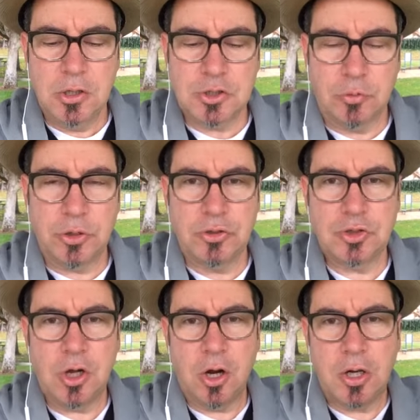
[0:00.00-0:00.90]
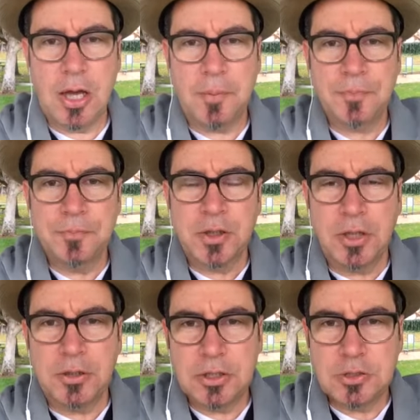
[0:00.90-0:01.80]
So when you start up,
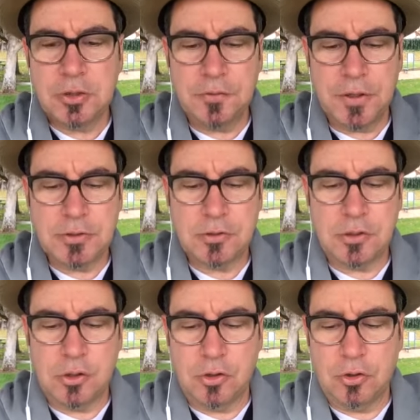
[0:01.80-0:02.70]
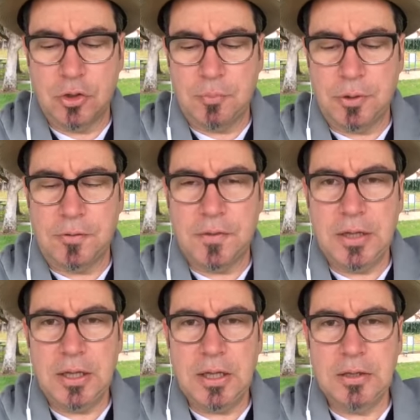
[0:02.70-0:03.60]
initially things are going to go good, but
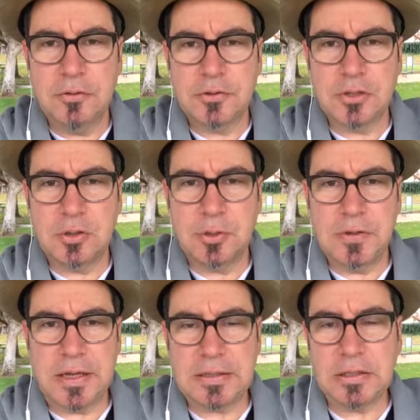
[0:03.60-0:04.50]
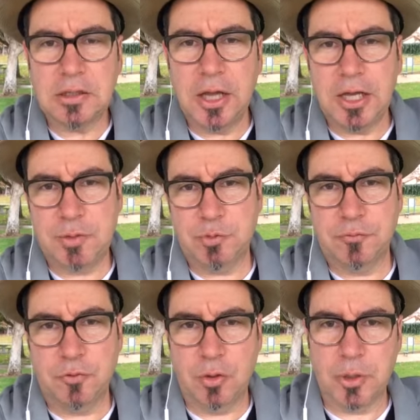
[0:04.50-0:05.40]
then there's going to be that decline in
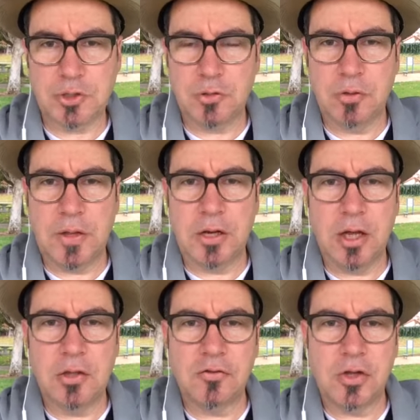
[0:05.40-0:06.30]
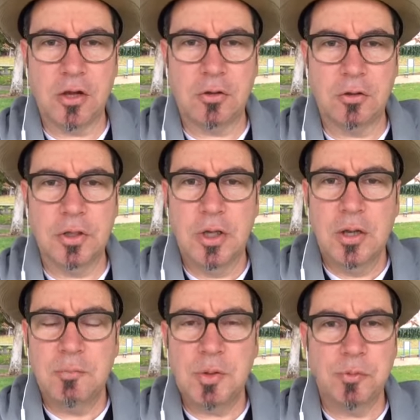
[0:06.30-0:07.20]
performance, sort of that unsettled,
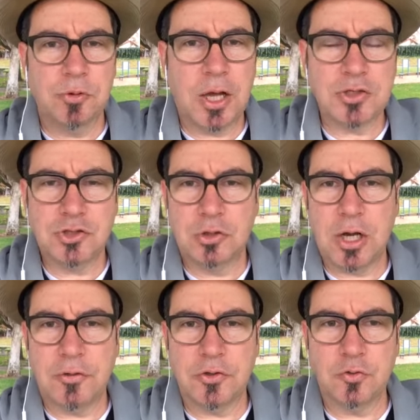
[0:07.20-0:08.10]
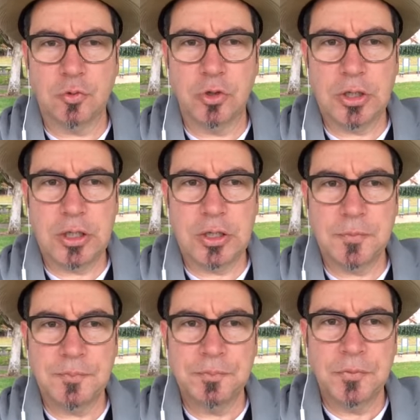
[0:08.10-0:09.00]
people are not sure how that's working,